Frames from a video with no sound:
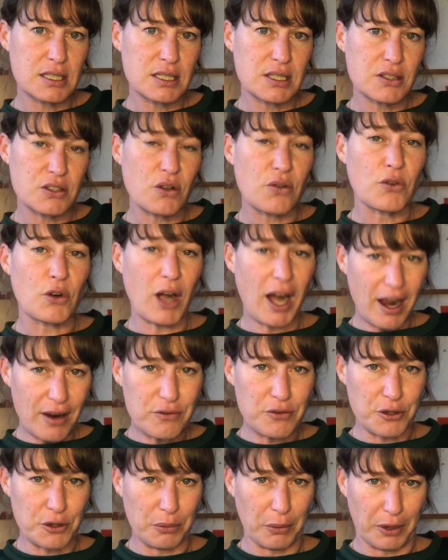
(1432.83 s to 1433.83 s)
So for
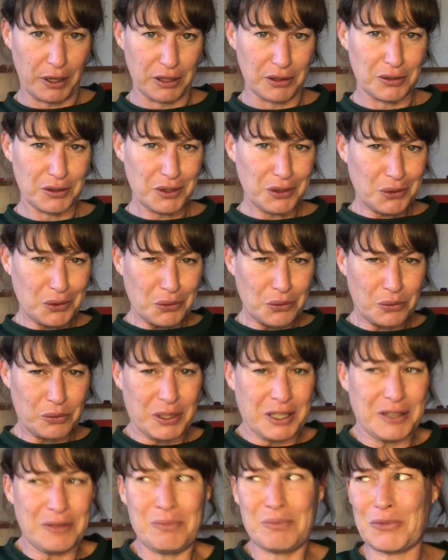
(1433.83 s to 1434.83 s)
everyone, when
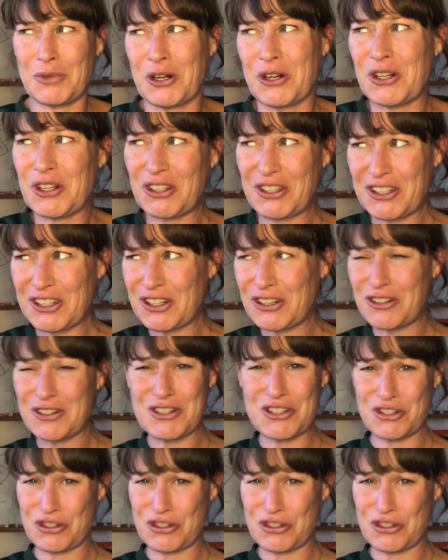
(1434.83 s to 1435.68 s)
Mercury's